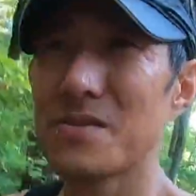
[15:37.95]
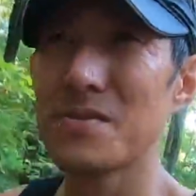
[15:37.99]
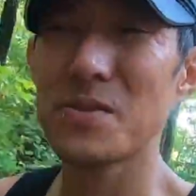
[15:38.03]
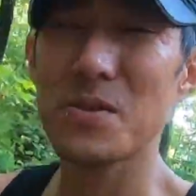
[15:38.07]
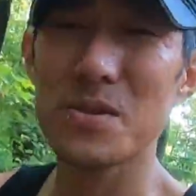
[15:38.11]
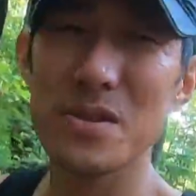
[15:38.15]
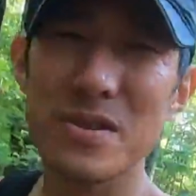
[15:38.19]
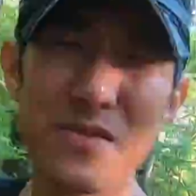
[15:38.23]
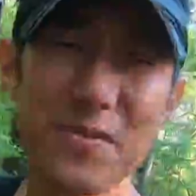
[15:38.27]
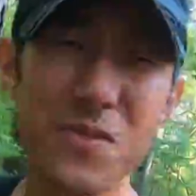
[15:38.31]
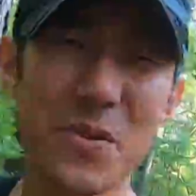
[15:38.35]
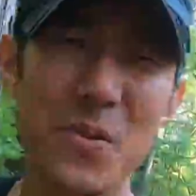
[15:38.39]

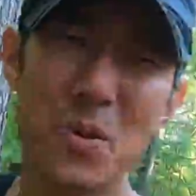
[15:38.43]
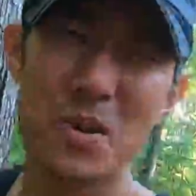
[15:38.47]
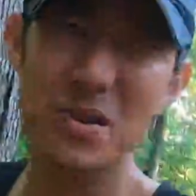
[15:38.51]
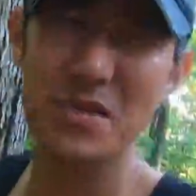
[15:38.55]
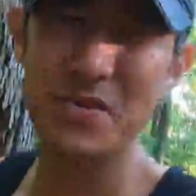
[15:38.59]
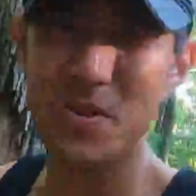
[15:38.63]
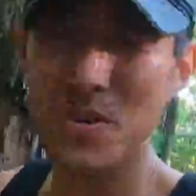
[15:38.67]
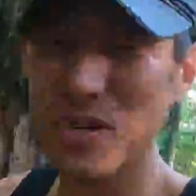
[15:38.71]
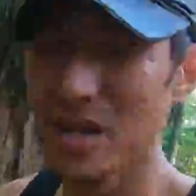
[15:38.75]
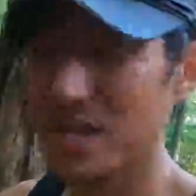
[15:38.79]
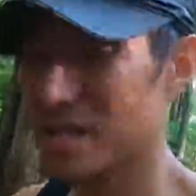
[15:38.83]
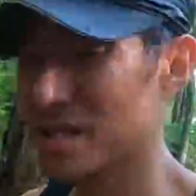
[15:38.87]
44,
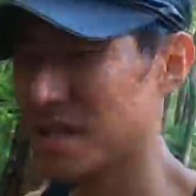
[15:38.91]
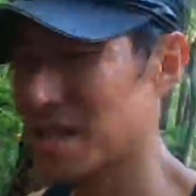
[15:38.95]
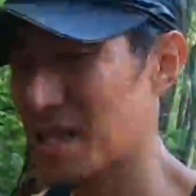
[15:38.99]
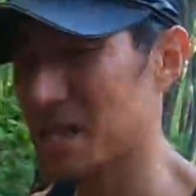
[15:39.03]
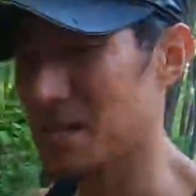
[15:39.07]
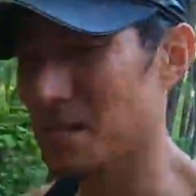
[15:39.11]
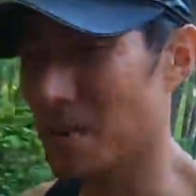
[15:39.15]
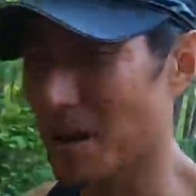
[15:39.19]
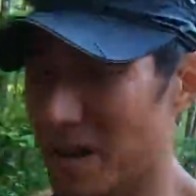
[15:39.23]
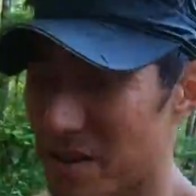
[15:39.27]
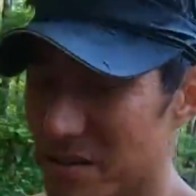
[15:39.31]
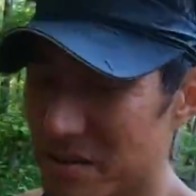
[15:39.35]

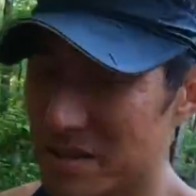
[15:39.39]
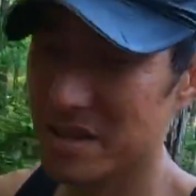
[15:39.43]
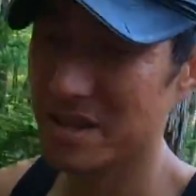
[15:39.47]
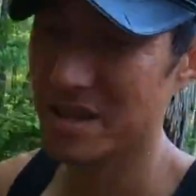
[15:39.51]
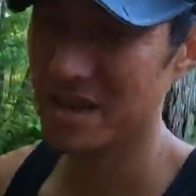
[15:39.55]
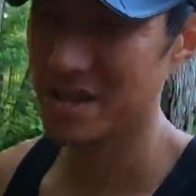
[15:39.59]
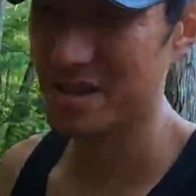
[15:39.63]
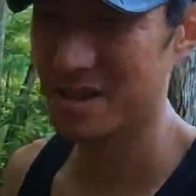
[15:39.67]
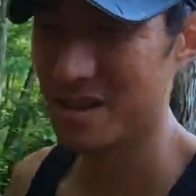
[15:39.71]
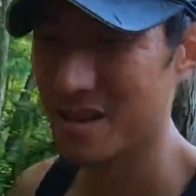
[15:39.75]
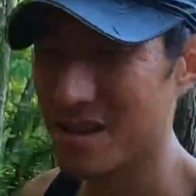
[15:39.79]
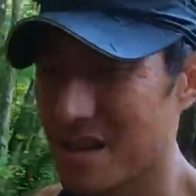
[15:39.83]
46 miles
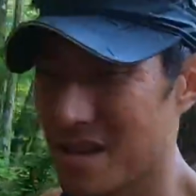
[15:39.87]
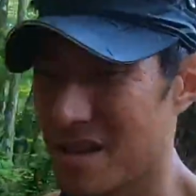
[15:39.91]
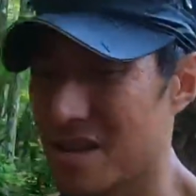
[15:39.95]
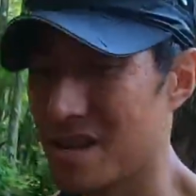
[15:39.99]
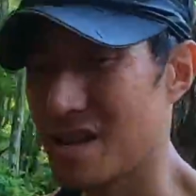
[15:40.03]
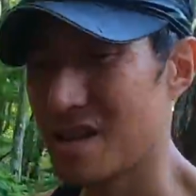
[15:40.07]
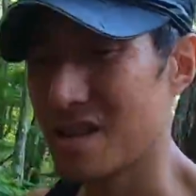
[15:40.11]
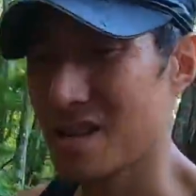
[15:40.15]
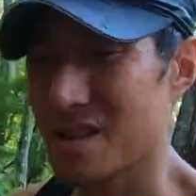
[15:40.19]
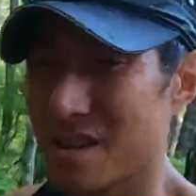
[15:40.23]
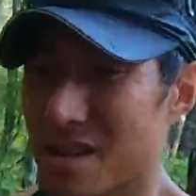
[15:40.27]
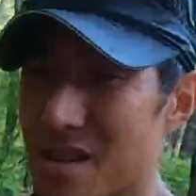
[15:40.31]

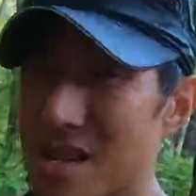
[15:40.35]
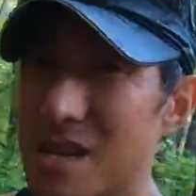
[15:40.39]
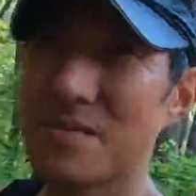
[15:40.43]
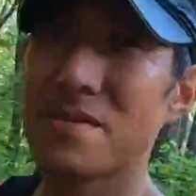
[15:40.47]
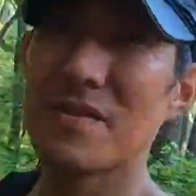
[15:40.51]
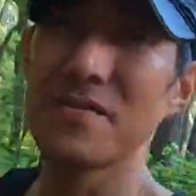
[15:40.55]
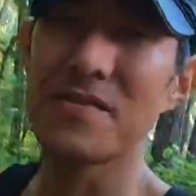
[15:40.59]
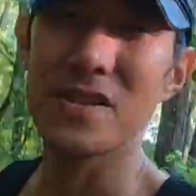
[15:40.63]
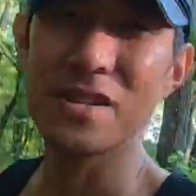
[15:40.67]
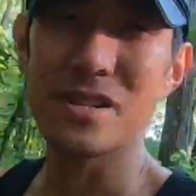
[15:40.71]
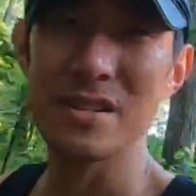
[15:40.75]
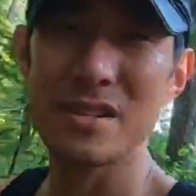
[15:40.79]

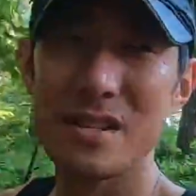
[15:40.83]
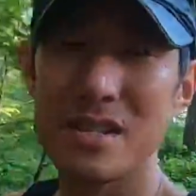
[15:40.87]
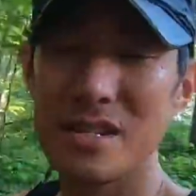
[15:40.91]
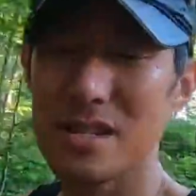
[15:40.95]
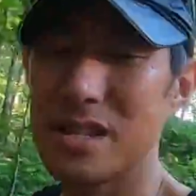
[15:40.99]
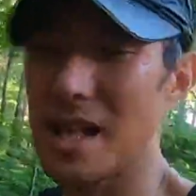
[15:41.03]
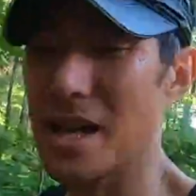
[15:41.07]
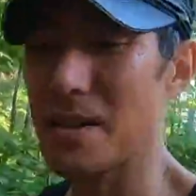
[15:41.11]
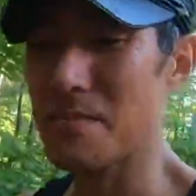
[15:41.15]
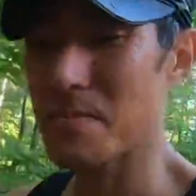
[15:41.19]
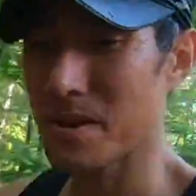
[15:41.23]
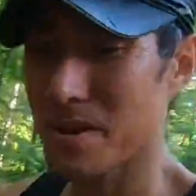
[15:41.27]
if I finish
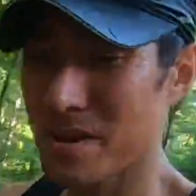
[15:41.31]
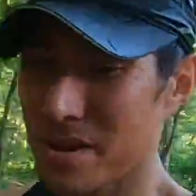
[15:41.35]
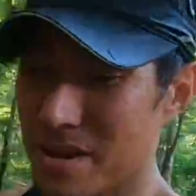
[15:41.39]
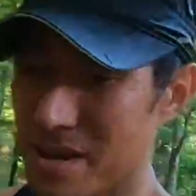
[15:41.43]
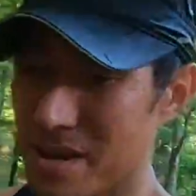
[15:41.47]
this lap.